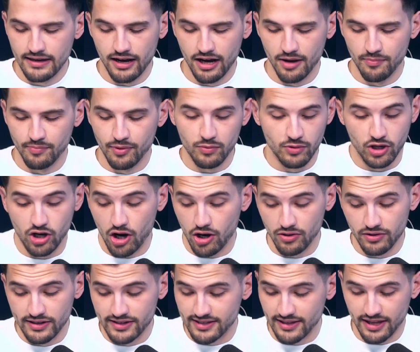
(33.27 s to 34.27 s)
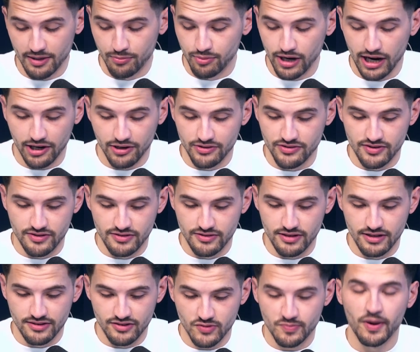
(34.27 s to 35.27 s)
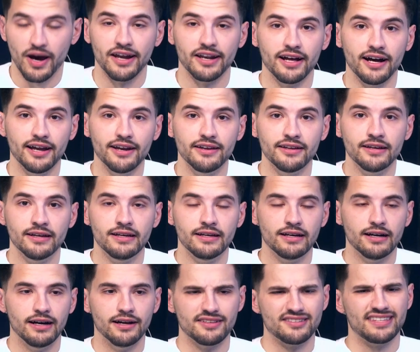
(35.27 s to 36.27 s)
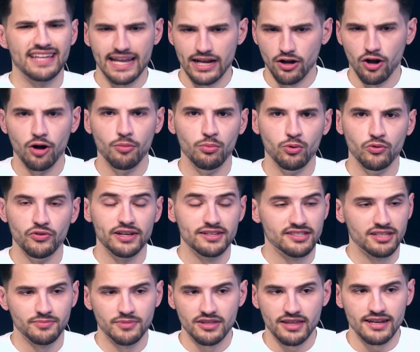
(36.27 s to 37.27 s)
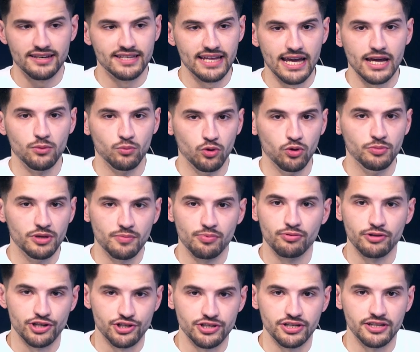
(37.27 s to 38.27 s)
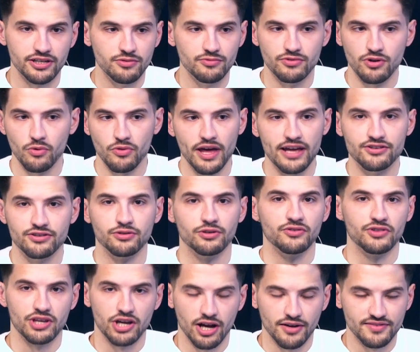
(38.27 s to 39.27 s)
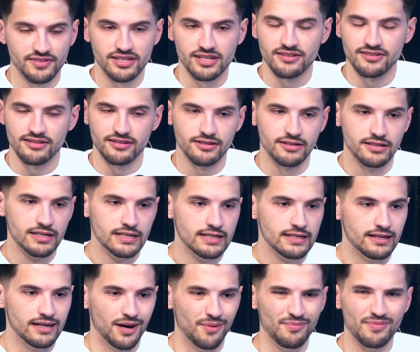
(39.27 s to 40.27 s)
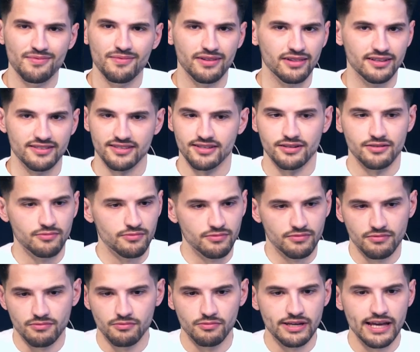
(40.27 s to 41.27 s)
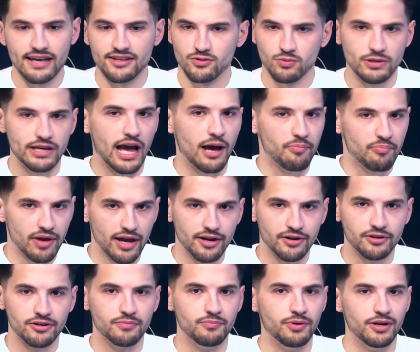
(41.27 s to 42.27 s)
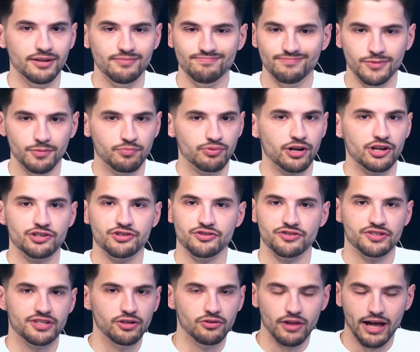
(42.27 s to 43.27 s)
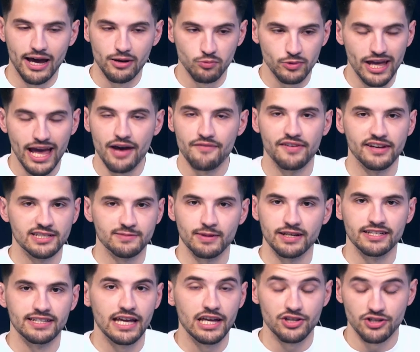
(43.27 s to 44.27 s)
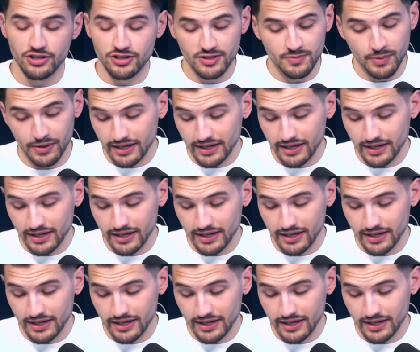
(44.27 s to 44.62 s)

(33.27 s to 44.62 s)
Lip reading: But regardless, I think Brockers is spot on. Staying humble. That's something that Dan will be preaching. You know that during the offseason. Listen, we got better, but the pressure's still on. We have expectations.